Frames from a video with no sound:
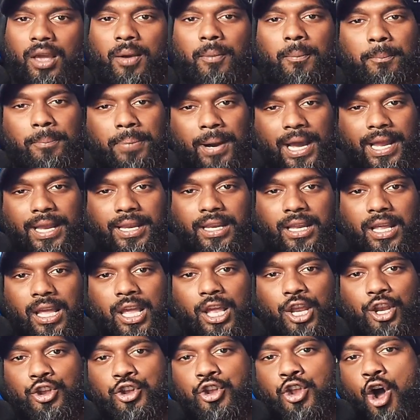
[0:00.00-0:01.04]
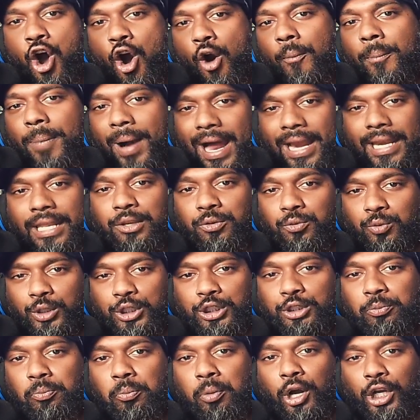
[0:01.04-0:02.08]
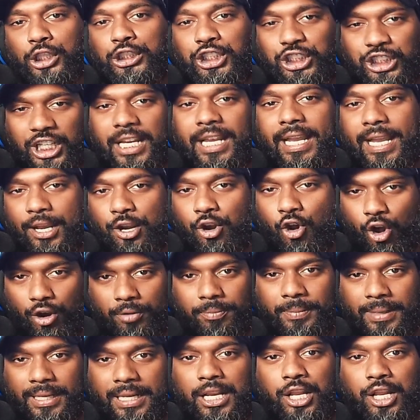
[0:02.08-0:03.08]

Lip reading: But nobody was pushing it on me.